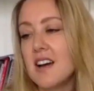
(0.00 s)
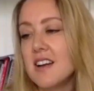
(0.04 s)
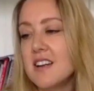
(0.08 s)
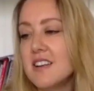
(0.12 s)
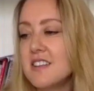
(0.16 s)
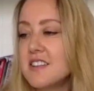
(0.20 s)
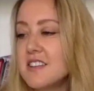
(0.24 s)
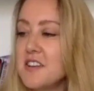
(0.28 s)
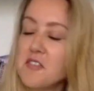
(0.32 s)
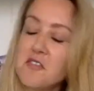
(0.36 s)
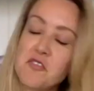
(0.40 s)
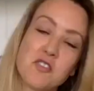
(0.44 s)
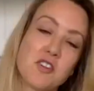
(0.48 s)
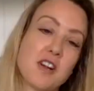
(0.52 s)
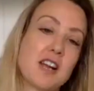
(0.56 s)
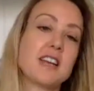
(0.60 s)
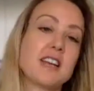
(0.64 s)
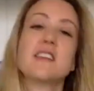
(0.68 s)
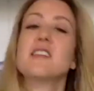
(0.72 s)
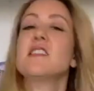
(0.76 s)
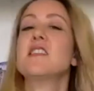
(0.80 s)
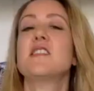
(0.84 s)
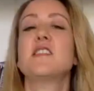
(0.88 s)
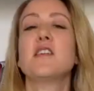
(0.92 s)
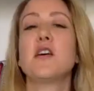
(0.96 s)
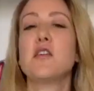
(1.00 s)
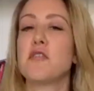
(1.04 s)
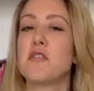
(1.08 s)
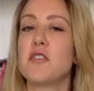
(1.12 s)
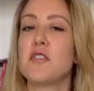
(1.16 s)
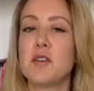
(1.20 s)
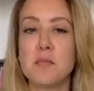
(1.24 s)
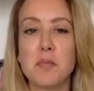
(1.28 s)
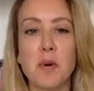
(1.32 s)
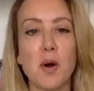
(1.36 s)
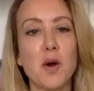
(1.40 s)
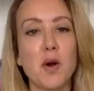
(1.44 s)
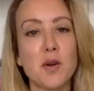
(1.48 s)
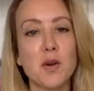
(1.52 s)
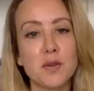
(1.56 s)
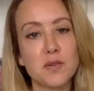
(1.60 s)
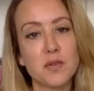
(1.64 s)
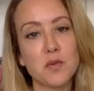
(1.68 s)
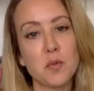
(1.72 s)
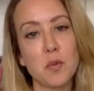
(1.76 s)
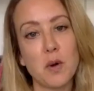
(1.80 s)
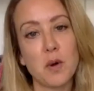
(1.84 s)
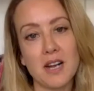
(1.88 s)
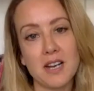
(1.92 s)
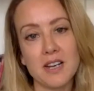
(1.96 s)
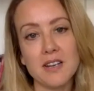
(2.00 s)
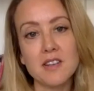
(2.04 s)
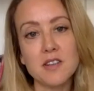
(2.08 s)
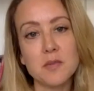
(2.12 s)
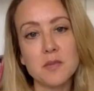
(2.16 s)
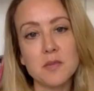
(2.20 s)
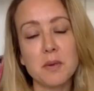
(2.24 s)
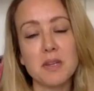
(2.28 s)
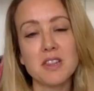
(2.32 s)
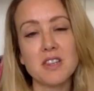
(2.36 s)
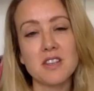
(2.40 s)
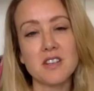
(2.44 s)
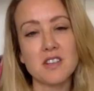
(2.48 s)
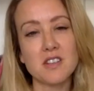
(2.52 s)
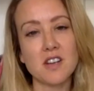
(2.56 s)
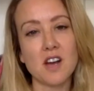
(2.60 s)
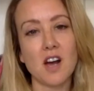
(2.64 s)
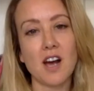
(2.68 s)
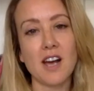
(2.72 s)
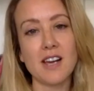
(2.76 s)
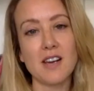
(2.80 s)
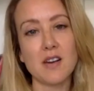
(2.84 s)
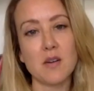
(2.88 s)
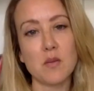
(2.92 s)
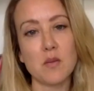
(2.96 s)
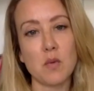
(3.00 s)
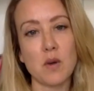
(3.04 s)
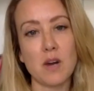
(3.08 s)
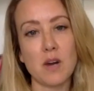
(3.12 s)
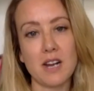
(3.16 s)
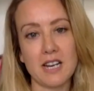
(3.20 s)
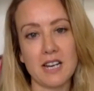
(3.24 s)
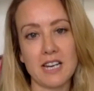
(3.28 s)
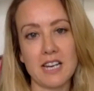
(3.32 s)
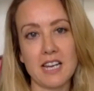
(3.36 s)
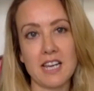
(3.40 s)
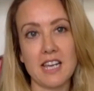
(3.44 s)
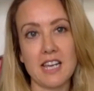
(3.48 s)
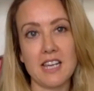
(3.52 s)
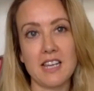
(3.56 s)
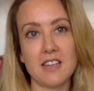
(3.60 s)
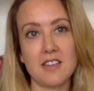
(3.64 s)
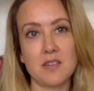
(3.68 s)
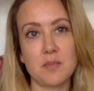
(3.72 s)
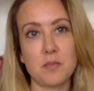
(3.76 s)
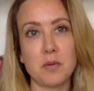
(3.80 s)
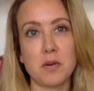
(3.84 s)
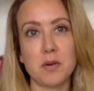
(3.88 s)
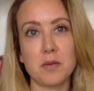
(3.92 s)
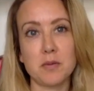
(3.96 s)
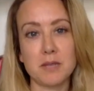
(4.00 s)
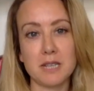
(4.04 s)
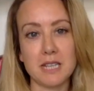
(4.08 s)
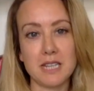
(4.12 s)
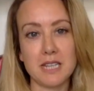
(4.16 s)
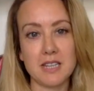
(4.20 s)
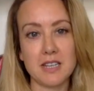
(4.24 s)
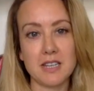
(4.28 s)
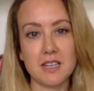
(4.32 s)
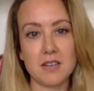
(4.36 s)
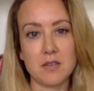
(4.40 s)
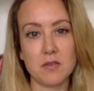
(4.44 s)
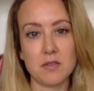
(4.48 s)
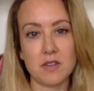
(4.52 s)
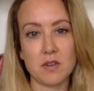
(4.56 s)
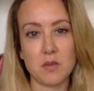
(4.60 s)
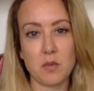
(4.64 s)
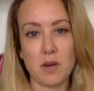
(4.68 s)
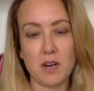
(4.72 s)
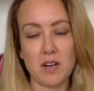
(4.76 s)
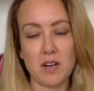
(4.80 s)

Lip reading: different self-imposed ones, but the diet one is probably the one